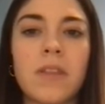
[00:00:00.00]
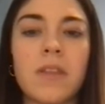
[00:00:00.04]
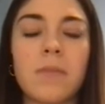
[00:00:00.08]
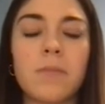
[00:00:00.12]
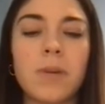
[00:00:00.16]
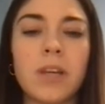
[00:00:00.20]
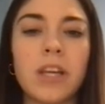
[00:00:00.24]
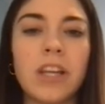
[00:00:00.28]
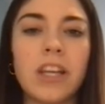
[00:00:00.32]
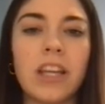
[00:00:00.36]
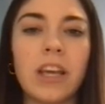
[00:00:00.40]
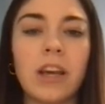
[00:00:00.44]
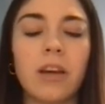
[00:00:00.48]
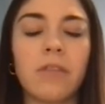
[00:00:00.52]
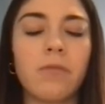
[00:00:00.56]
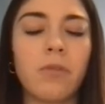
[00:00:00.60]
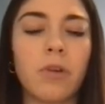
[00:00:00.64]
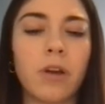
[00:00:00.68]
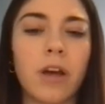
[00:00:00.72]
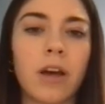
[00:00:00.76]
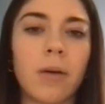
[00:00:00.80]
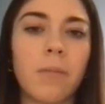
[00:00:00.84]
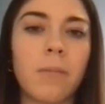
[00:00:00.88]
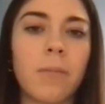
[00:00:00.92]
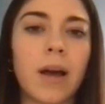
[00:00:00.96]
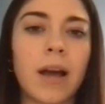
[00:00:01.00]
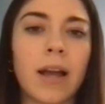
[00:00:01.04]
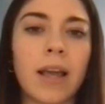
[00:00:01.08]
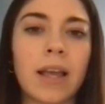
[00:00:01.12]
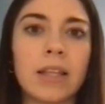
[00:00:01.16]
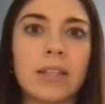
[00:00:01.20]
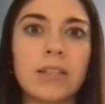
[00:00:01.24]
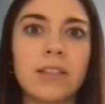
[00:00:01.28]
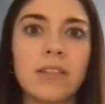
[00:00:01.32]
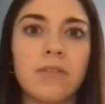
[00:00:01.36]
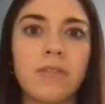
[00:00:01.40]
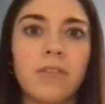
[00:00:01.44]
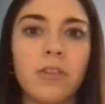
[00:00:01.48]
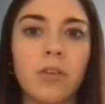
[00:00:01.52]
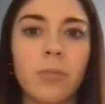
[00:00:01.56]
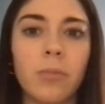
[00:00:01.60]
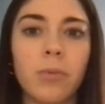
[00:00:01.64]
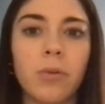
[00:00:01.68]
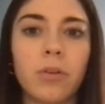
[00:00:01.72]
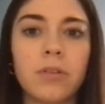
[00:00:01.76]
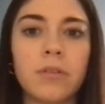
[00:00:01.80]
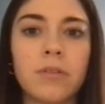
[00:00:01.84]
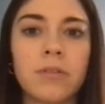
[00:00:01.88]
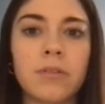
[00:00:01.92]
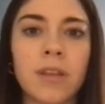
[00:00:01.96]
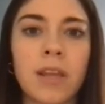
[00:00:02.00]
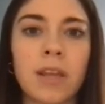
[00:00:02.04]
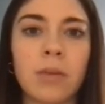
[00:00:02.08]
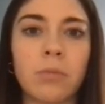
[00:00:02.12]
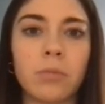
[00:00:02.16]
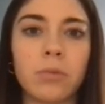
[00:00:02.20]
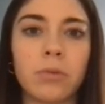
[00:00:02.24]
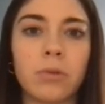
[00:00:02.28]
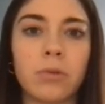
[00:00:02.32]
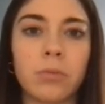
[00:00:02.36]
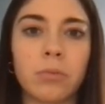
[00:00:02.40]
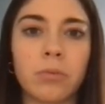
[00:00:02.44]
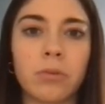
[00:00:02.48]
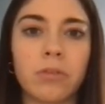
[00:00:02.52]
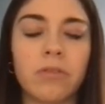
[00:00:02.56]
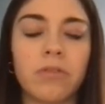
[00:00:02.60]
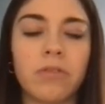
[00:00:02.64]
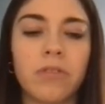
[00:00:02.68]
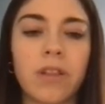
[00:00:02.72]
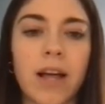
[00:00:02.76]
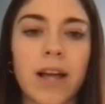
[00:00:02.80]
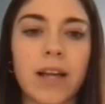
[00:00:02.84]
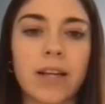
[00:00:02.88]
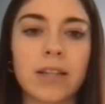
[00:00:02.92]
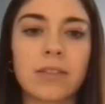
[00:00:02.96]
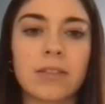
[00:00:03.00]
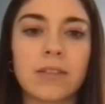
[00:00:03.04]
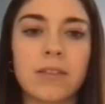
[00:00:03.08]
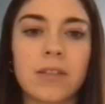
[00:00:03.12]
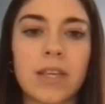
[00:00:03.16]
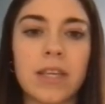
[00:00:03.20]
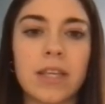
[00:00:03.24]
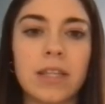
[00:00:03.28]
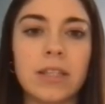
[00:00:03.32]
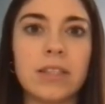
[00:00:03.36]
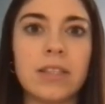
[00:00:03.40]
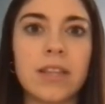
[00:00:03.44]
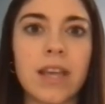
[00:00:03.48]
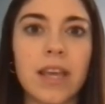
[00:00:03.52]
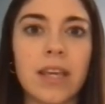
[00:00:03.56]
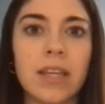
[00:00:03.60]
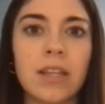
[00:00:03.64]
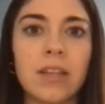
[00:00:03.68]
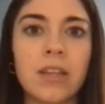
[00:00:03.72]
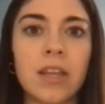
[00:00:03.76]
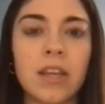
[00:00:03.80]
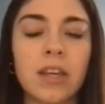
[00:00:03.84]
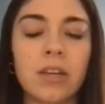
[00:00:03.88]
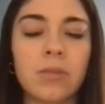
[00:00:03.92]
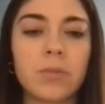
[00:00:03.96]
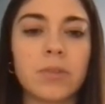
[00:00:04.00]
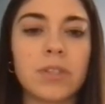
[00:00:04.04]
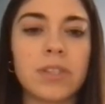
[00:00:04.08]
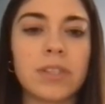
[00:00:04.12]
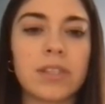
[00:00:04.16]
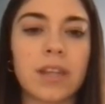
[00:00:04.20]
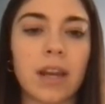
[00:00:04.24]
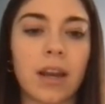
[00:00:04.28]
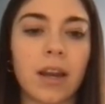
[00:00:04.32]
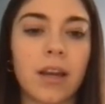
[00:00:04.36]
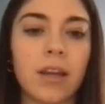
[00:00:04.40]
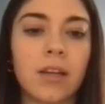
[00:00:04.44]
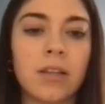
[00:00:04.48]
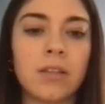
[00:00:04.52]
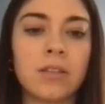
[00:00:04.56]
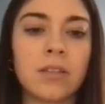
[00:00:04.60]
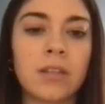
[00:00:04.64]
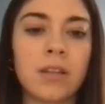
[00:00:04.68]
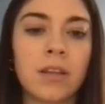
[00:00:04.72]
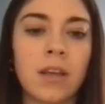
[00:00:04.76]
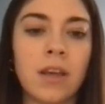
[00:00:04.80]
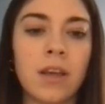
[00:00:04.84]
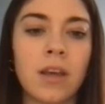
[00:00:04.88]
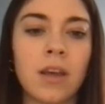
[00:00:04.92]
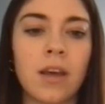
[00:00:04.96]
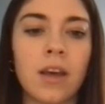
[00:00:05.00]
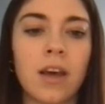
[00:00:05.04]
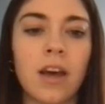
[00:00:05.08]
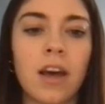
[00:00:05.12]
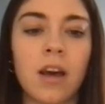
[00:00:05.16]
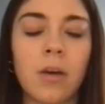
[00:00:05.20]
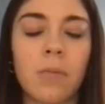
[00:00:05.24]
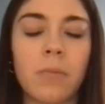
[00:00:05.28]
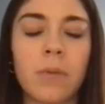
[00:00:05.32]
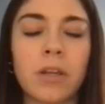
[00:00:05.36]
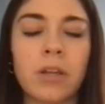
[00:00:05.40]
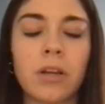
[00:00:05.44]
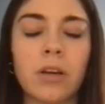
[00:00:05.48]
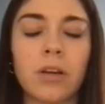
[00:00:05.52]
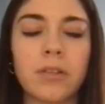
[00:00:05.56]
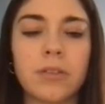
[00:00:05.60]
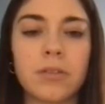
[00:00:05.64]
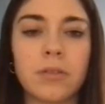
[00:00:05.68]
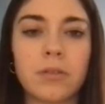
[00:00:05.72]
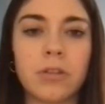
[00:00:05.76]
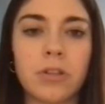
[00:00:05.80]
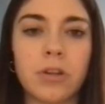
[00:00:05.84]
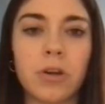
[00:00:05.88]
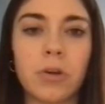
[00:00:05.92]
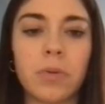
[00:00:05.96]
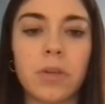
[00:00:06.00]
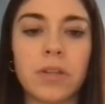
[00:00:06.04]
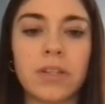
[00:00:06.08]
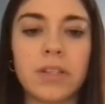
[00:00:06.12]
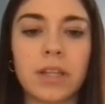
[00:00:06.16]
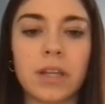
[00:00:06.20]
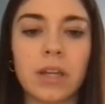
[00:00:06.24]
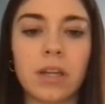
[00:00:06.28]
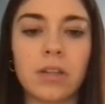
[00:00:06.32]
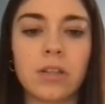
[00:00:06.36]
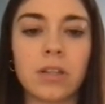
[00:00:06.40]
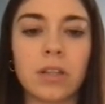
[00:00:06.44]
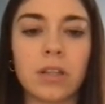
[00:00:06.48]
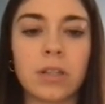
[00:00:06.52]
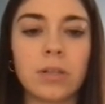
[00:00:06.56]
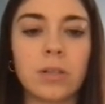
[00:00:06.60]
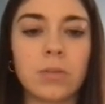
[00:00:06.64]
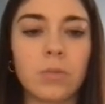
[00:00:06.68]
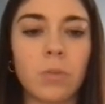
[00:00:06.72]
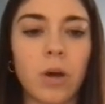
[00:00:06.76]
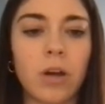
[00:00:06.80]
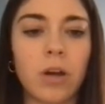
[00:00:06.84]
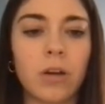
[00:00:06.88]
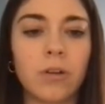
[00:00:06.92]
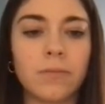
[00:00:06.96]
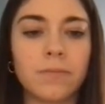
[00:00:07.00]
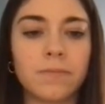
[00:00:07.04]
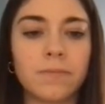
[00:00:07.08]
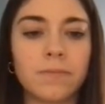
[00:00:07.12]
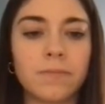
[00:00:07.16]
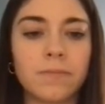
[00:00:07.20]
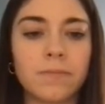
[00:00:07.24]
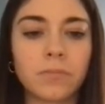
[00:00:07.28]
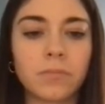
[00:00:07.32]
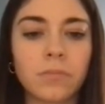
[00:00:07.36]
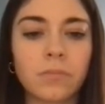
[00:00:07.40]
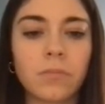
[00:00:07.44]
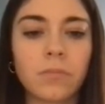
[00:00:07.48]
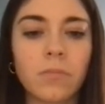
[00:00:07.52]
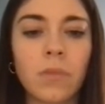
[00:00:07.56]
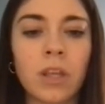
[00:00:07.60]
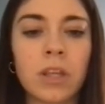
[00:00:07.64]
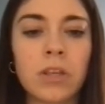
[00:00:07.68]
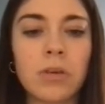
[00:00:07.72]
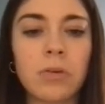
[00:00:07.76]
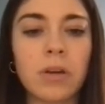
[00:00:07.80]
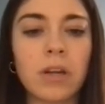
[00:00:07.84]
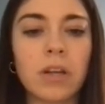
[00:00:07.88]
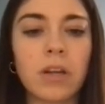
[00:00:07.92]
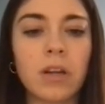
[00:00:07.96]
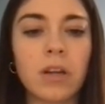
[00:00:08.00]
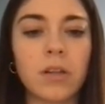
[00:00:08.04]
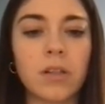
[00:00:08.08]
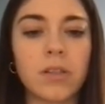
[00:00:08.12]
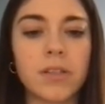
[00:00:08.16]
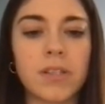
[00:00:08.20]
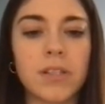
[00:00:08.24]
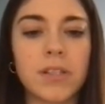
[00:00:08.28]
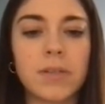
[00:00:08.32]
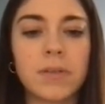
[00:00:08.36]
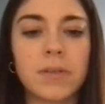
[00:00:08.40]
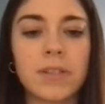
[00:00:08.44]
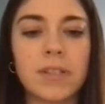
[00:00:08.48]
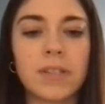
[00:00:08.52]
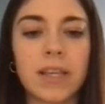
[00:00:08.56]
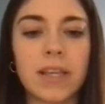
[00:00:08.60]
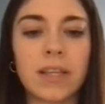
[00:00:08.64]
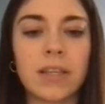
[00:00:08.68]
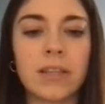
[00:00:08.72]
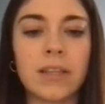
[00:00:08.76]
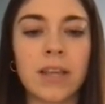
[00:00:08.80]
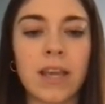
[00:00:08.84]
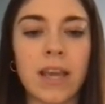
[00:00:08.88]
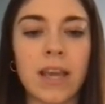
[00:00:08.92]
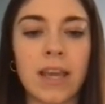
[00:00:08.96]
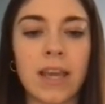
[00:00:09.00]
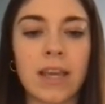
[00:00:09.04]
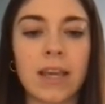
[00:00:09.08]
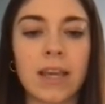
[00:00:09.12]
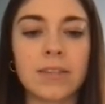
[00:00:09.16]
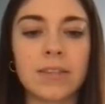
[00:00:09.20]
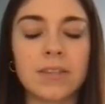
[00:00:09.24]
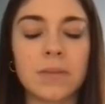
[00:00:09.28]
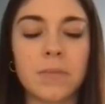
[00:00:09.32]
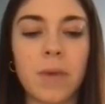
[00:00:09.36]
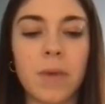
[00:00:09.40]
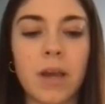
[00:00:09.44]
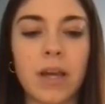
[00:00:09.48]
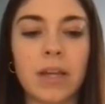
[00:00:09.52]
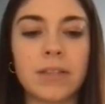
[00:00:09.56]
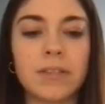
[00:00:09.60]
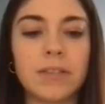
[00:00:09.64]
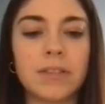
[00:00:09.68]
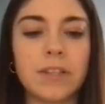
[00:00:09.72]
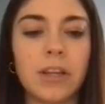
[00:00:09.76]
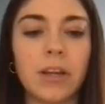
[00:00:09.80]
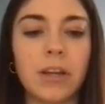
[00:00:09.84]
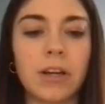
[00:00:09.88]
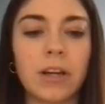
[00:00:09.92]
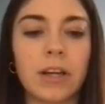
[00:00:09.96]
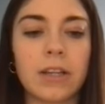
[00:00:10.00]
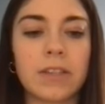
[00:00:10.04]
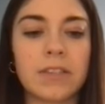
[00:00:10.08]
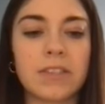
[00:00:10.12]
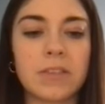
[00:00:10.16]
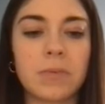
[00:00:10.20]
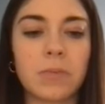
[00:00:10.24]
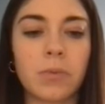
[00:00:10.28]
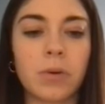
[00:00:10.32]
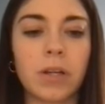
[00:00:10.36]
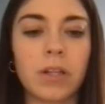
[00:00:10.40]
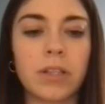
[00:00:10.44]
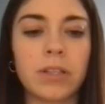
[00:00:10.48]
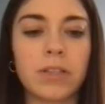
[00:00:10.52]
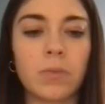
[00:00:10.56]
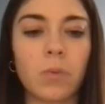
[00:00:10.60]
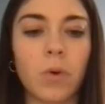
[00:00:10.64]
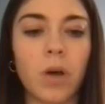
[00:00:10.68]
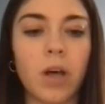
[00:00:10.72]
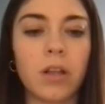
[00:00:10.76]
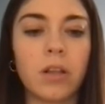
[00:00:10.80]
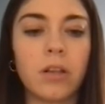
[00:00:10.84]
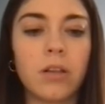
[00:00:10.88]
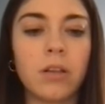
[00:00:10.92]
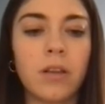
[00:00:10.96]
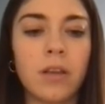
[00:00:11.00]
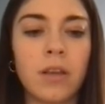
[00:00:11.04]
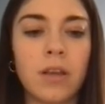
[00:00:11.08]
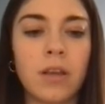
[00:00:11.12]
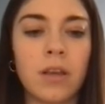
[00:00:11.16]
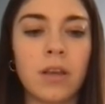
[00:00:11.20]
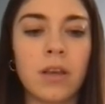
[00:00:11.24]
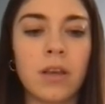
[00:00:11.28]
the PDF will come back into FieldPulse and will reflect the date that it was signed, and also show the signature as well. You can also send a SMS to your customer as well.